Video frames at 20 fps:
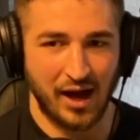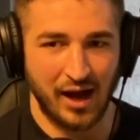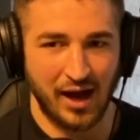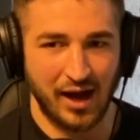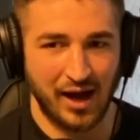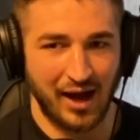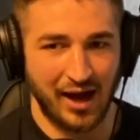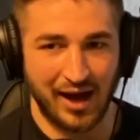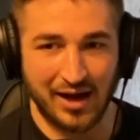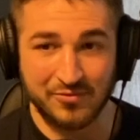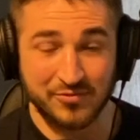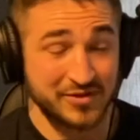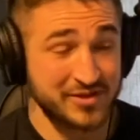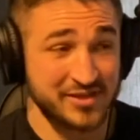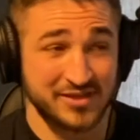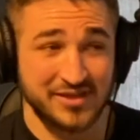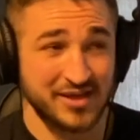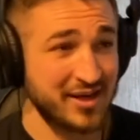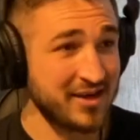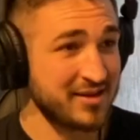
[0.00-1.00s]
I would
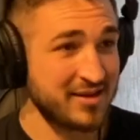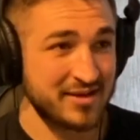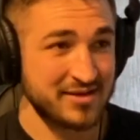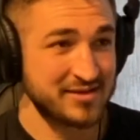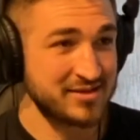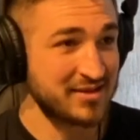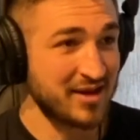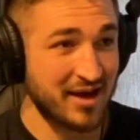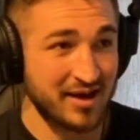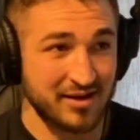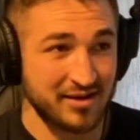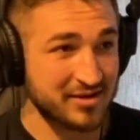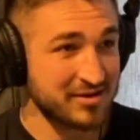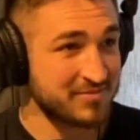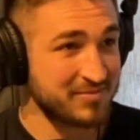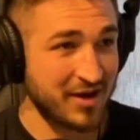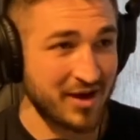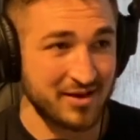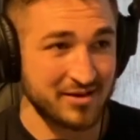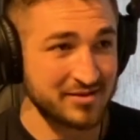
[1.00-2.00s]
say that's not a good
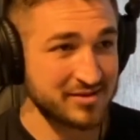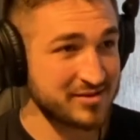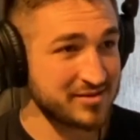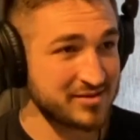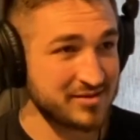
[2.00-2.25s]
balance.